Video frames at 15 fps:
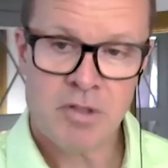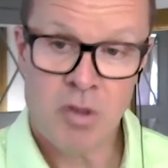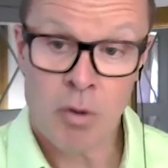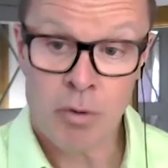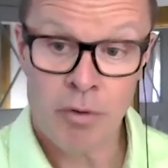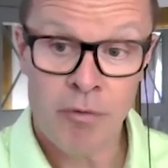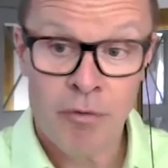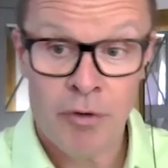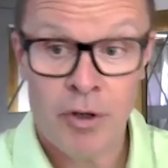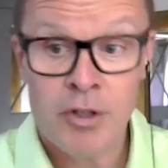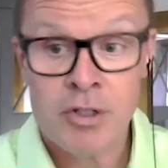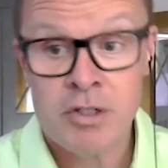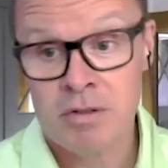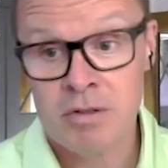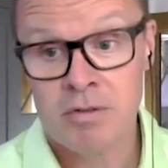So the
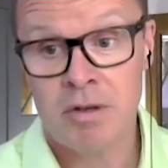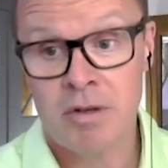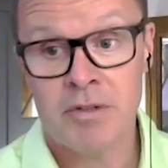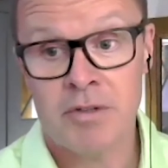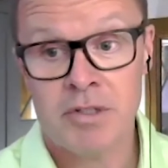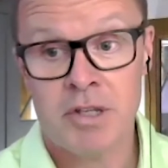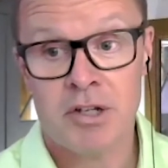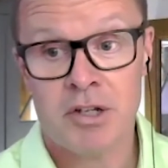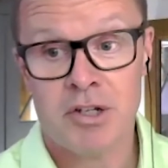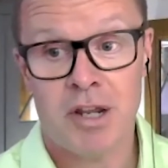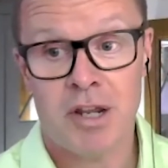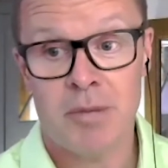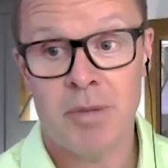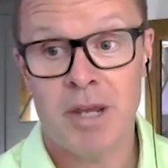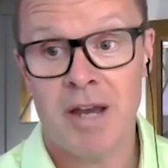first conversation
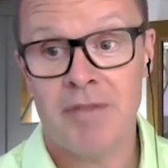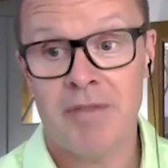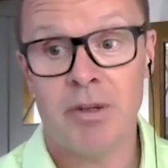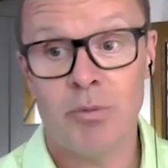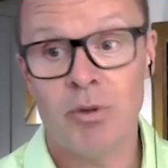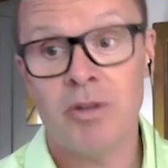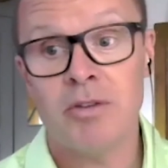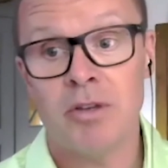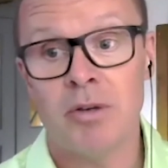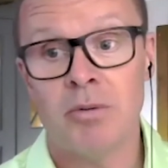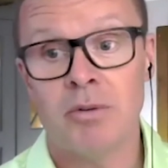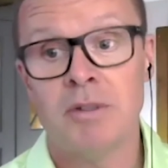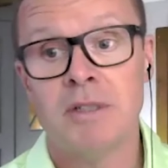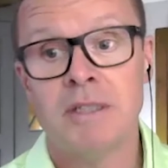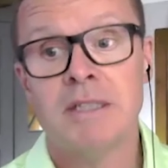I'd be having with
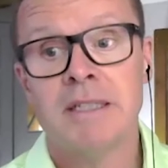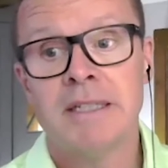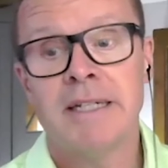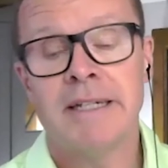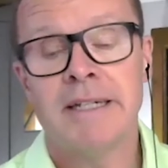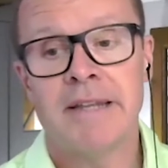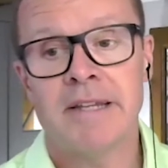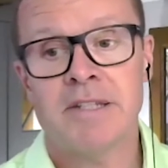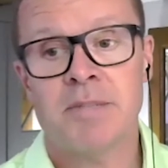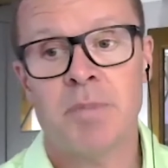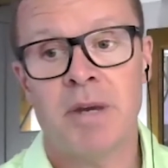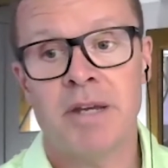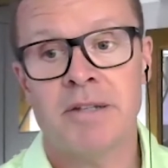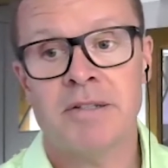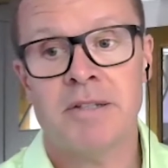you in that
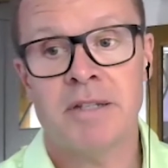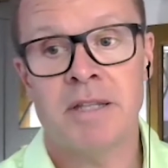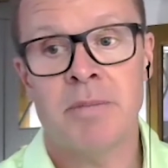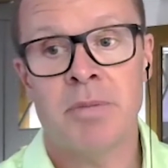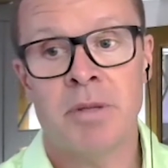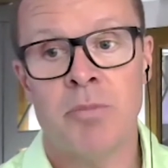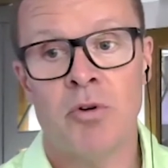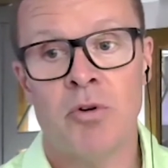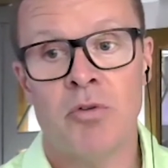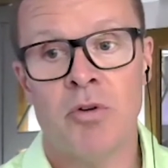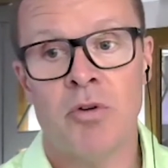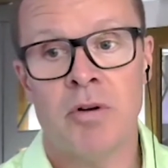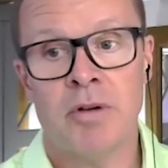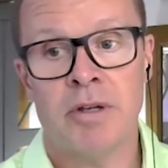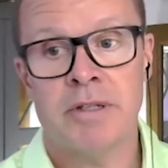space in the Be More
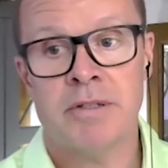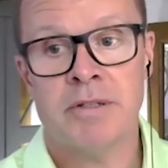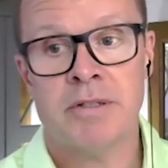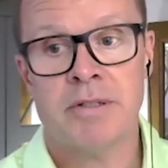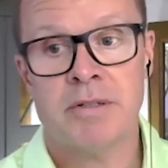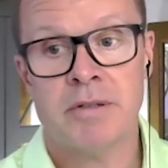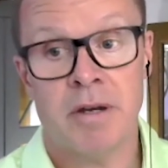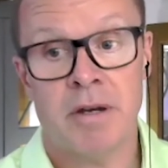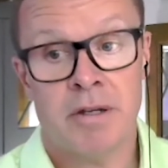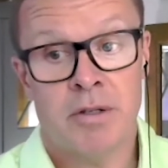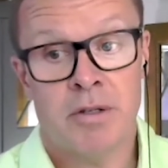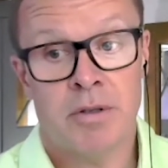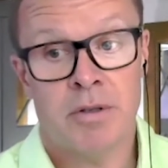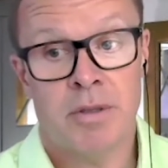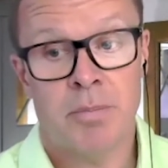Wrong is, are
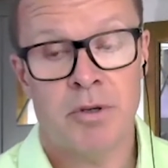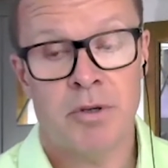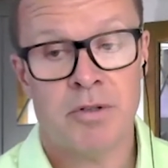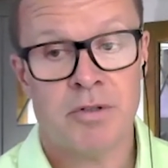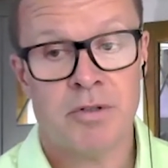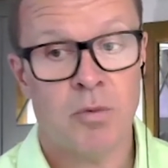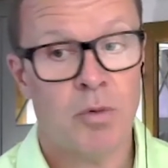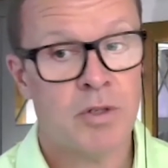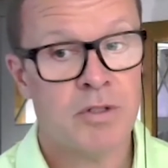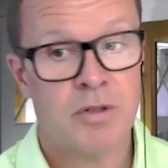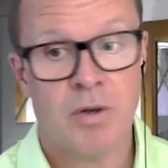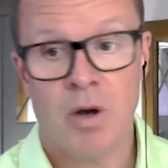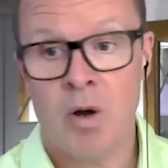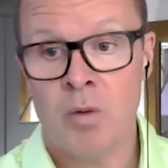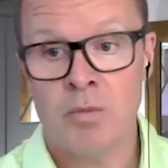you the person who wants
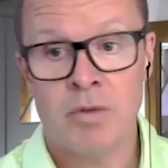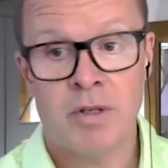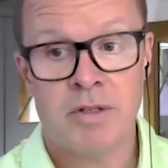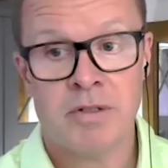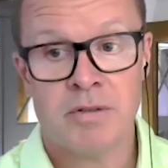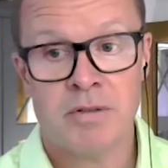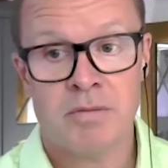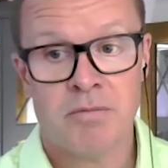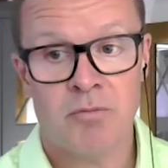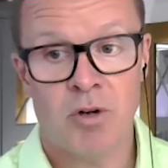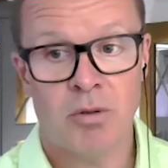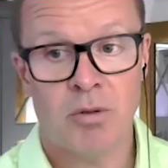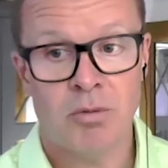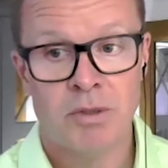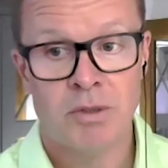to own this
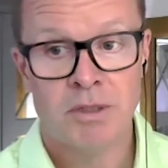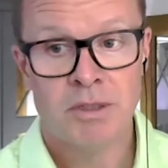role